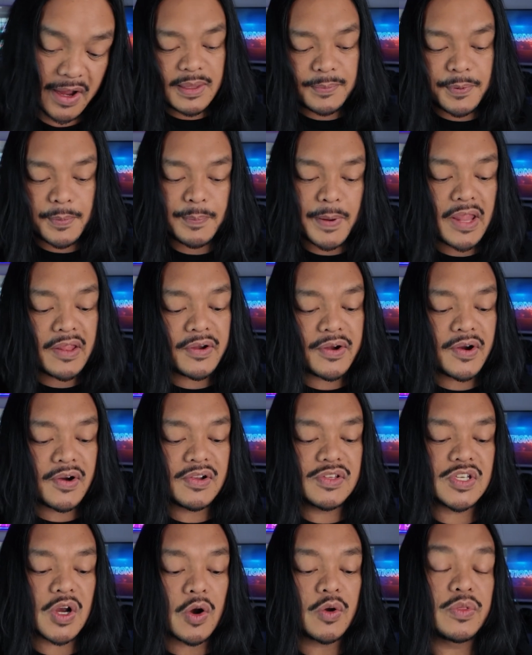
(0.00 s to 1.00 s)
The propeller
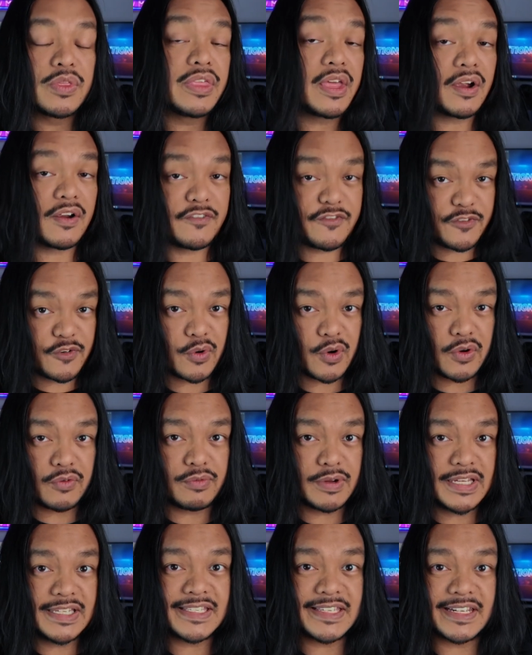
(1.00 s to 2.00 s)
guards are there for a
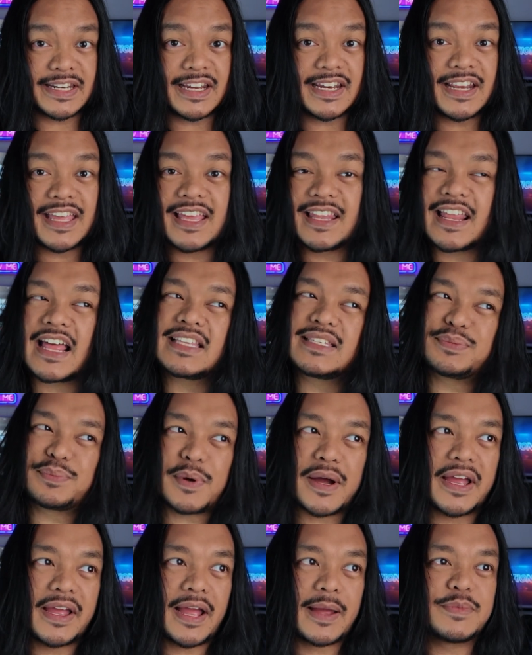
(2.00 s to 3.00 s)
reason. And again, that's
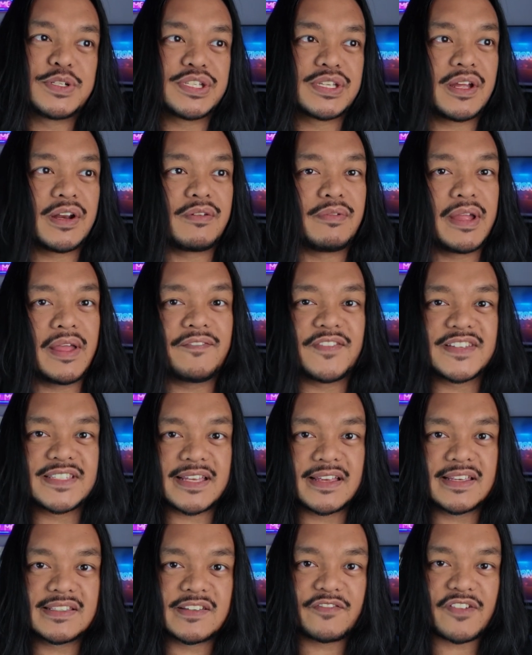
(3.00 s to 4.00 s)
why I'm just gonna
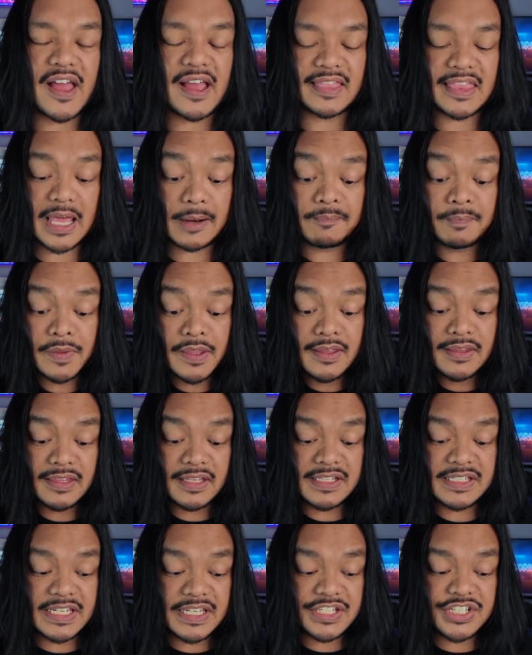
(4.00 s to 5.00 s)
reemphasize the fact that
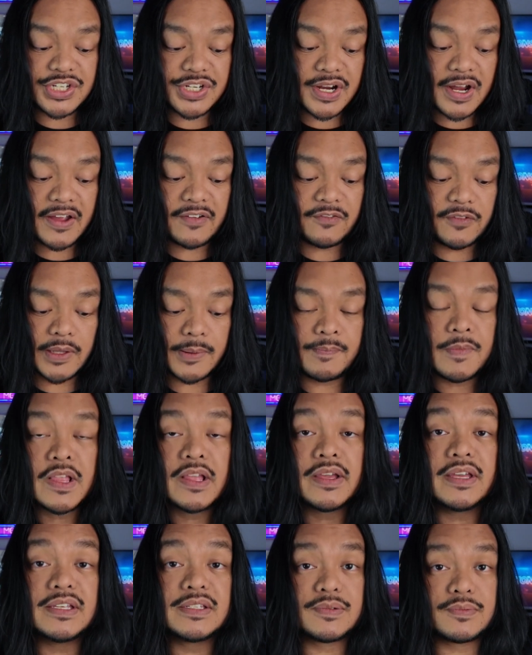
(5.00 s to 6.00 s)
the DJI Flip
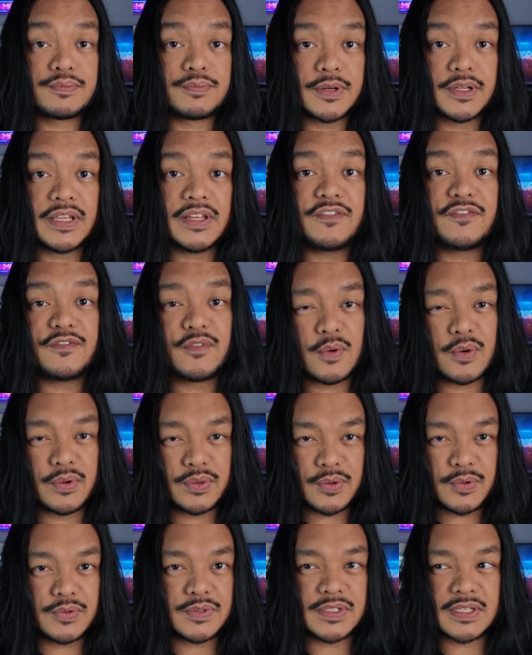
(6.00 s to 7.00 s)
is really
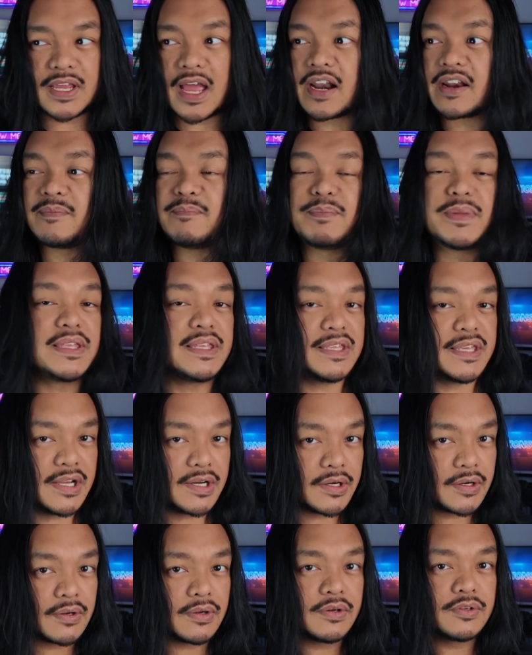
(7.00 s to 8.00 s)
for those kind of
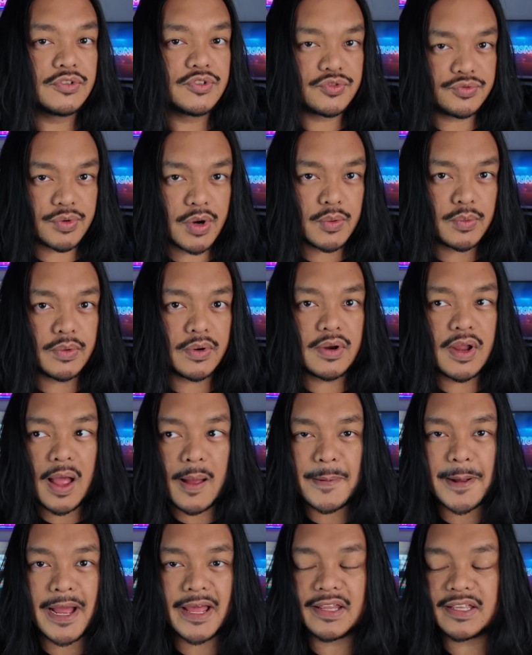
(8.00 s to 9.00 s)
beginner drone
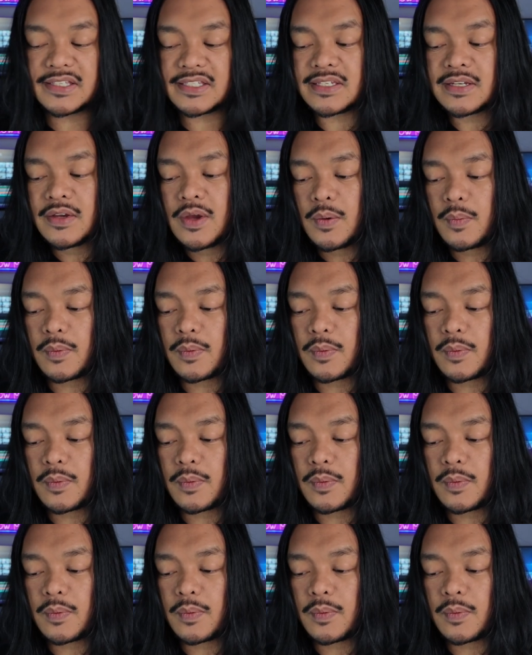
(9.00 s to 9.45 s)
pilots.